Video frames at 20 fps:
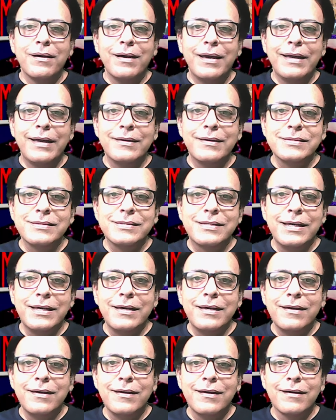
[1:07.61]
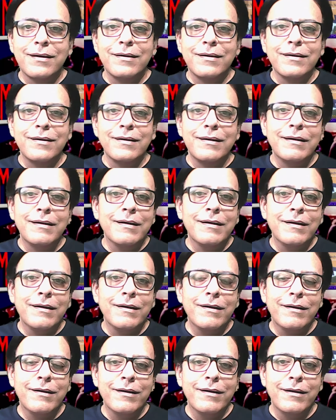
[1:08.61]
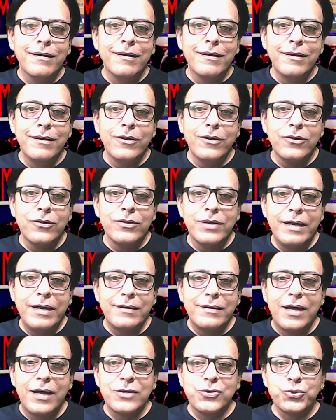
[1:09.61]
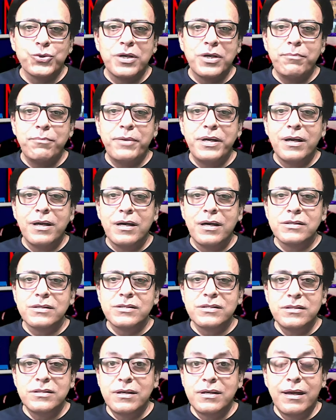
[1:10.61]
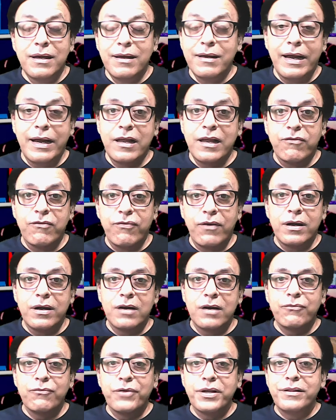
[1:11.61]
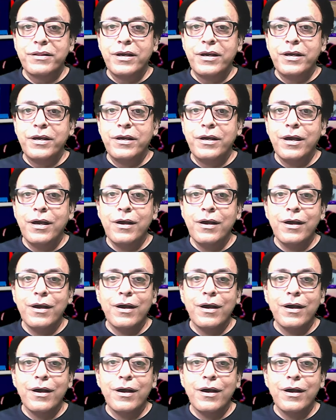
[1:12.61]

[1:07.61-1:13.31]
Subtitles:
it is the entire social media is getting flooded with the